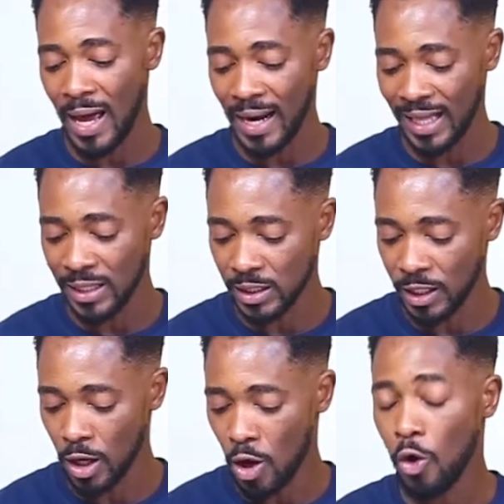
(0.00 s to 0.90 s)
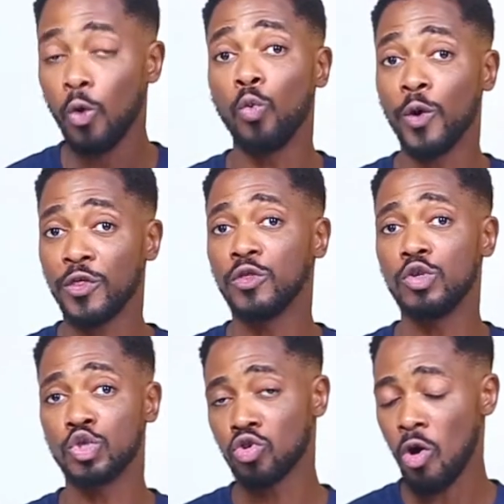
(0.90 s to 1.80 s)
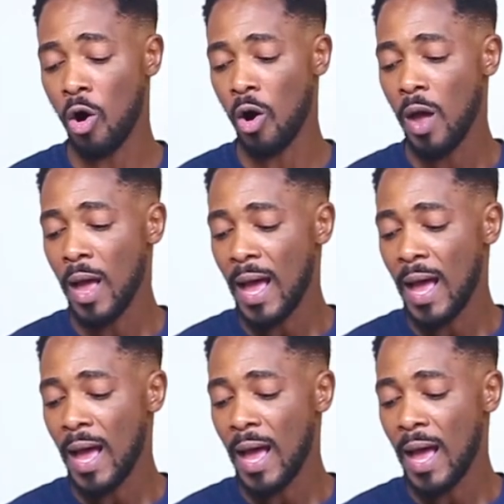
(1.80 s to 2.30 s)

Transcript: and I click withdraw,